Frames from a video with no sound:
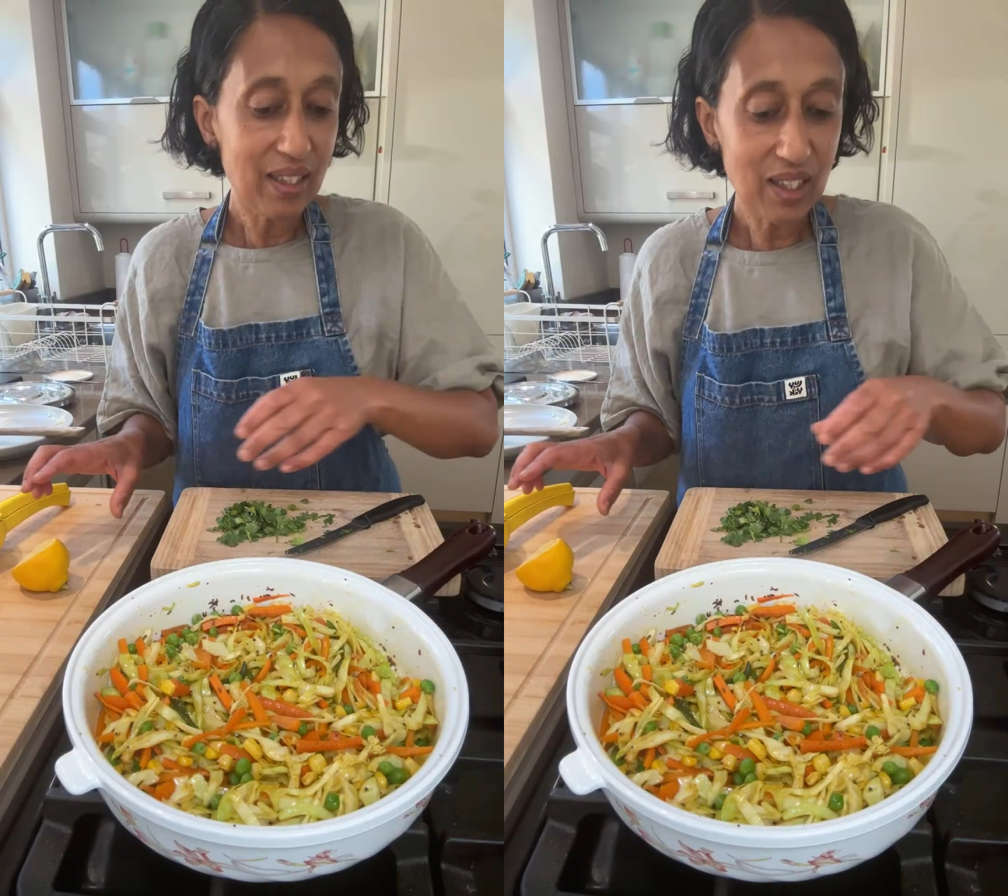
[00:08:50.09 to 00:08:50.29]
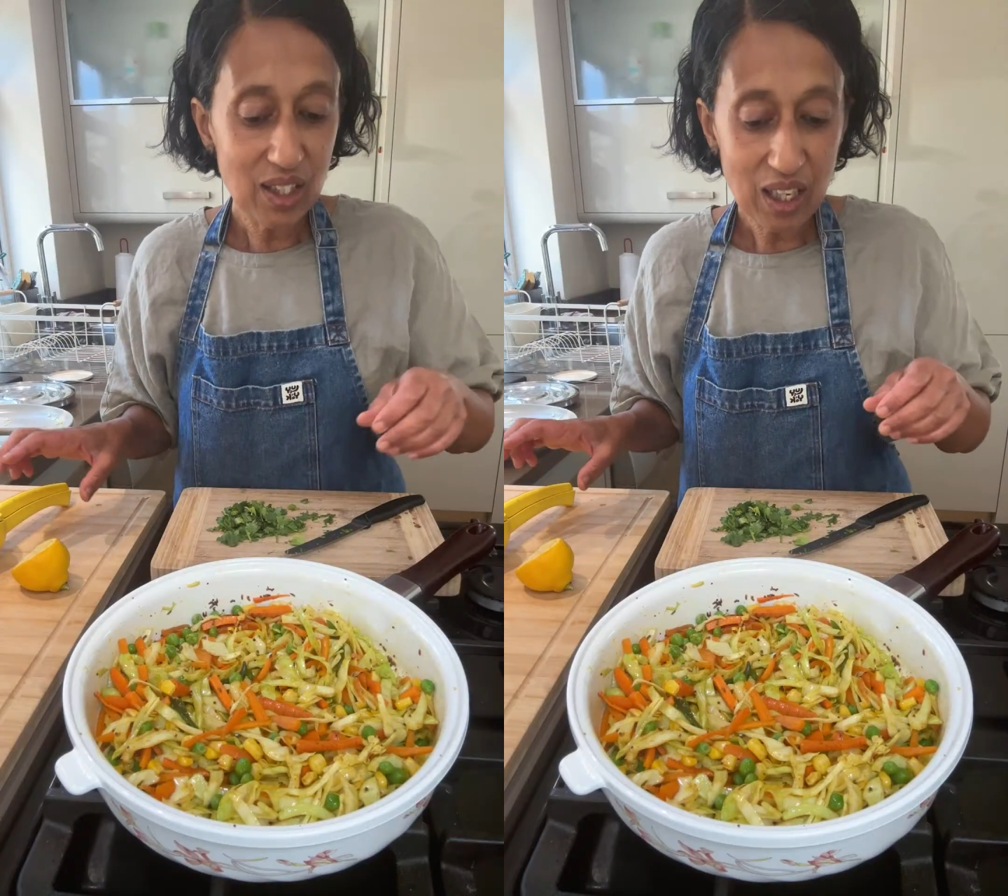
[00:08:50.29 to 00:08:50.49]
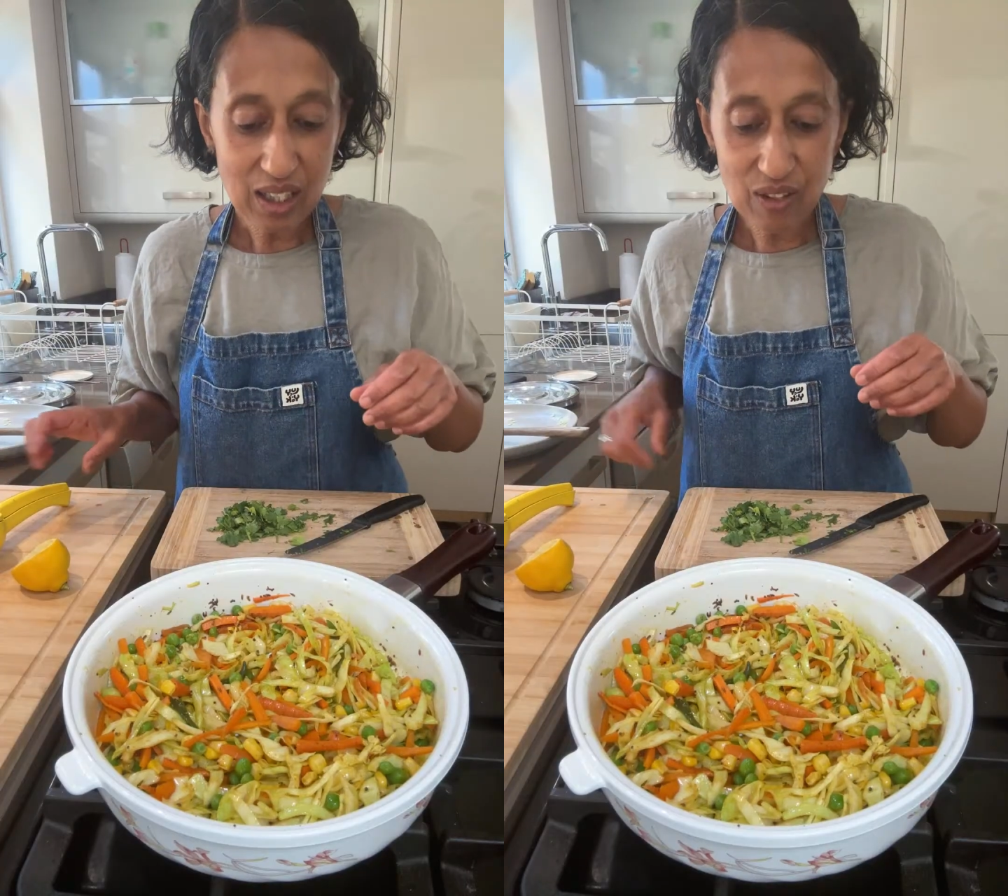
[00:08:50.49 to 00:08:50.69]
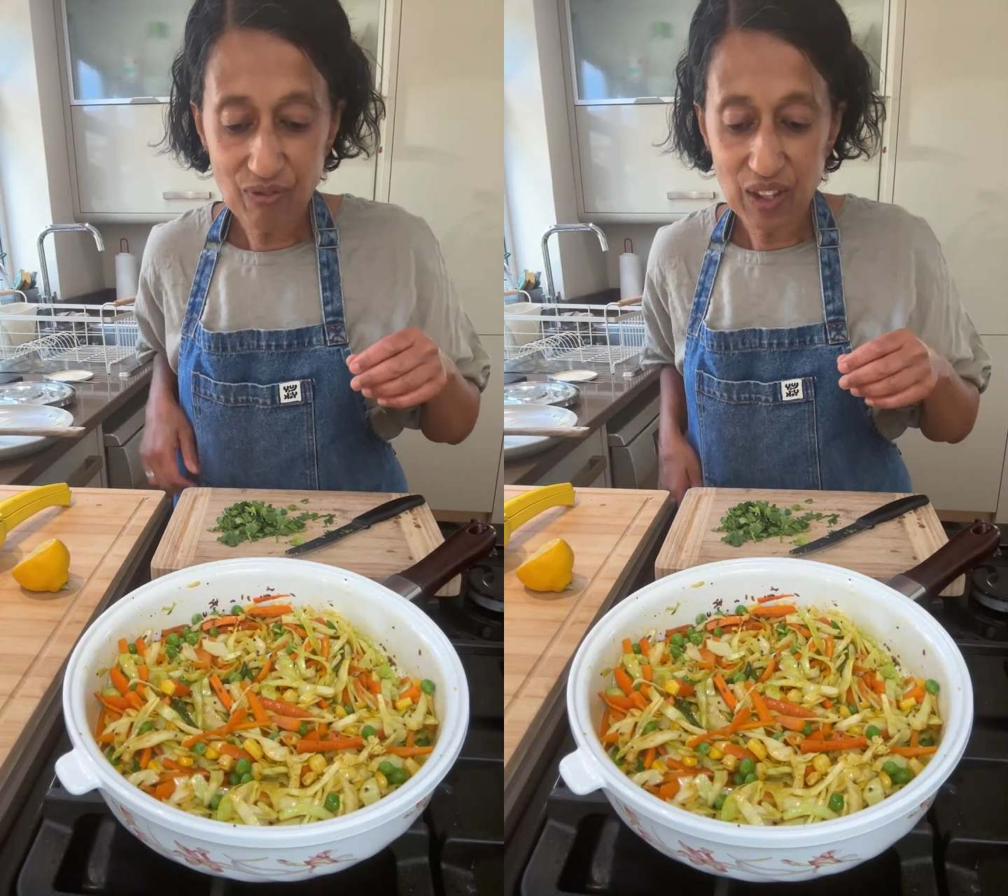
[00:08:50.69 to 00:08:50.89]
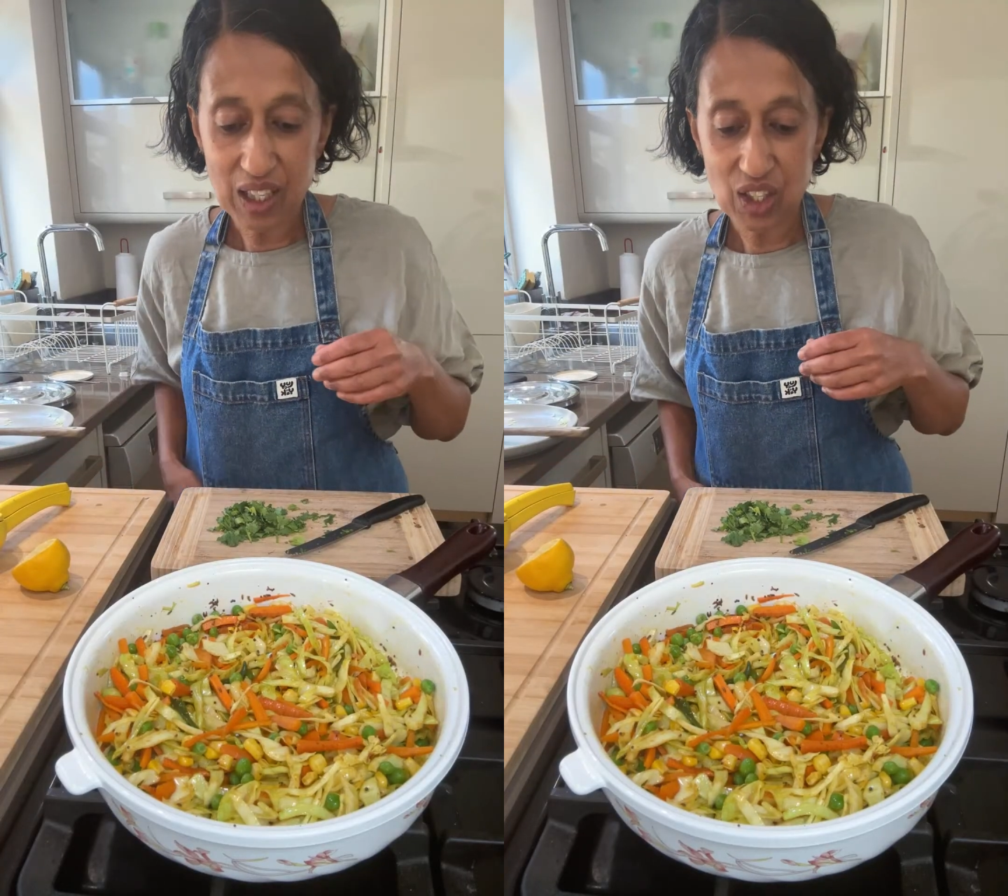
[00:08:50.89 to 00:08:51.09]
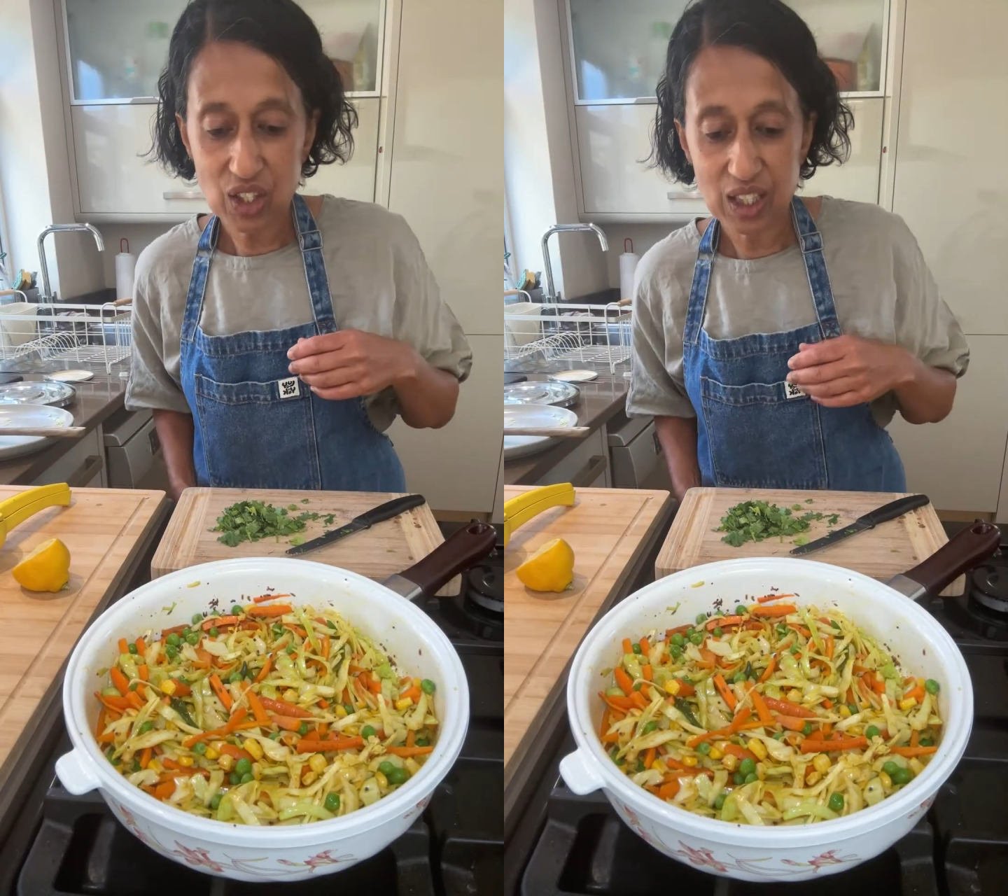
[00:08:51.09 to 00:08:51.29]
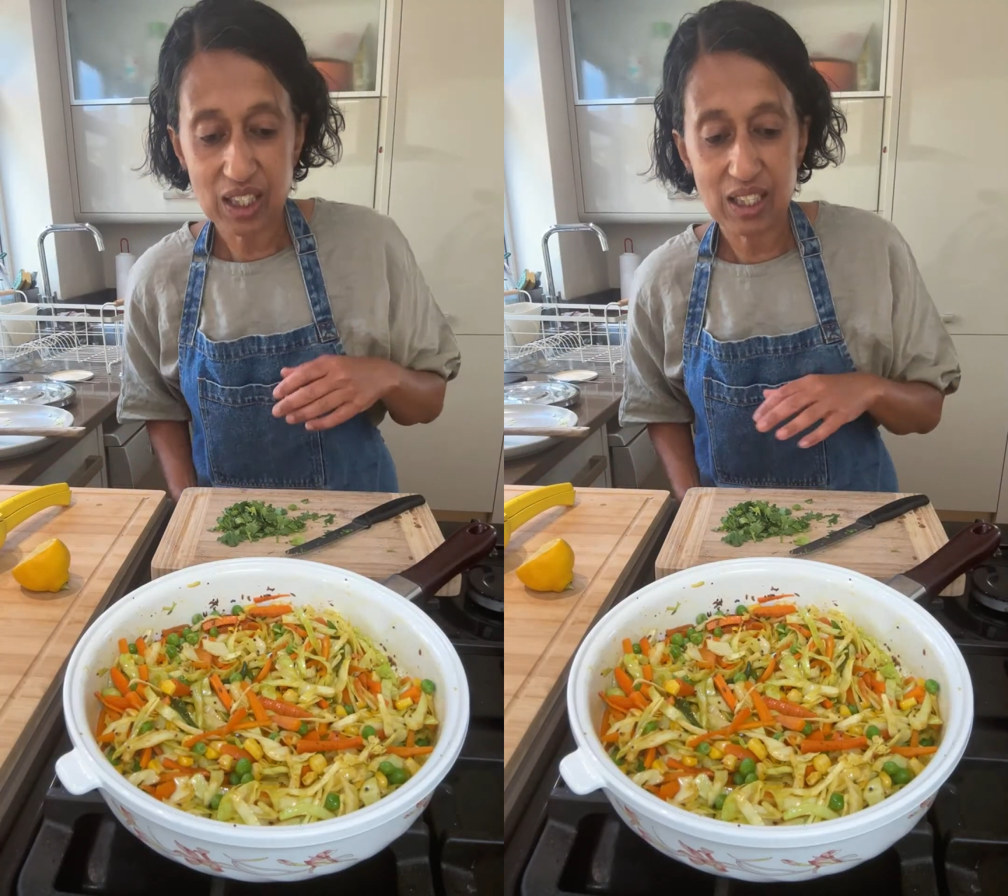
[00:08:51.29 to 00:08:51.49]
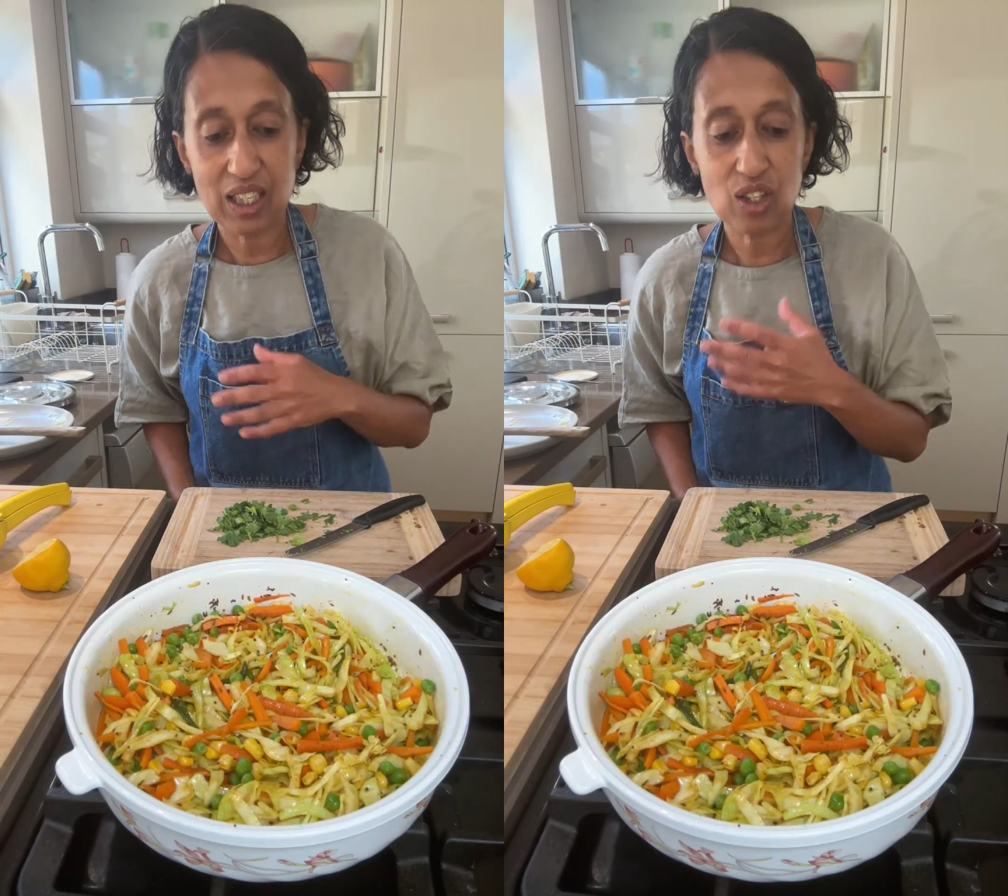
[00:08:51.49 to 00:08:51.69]
just finish this
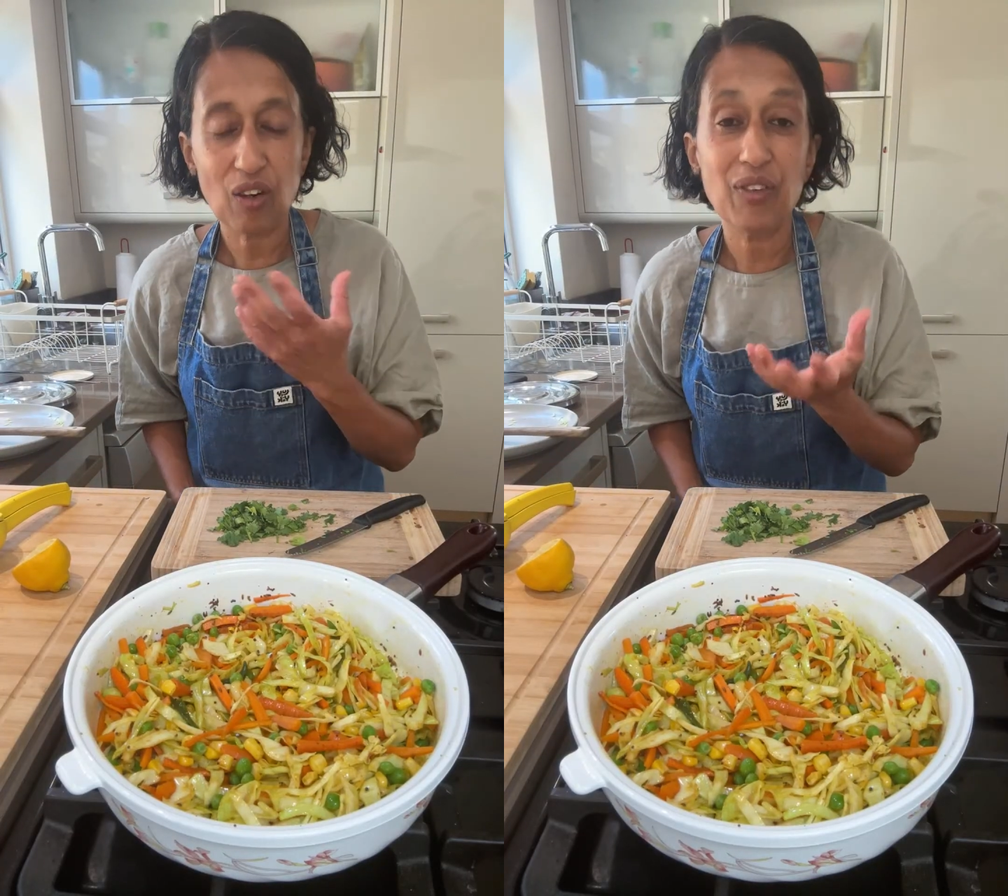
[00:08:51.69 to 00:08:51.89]
dish off.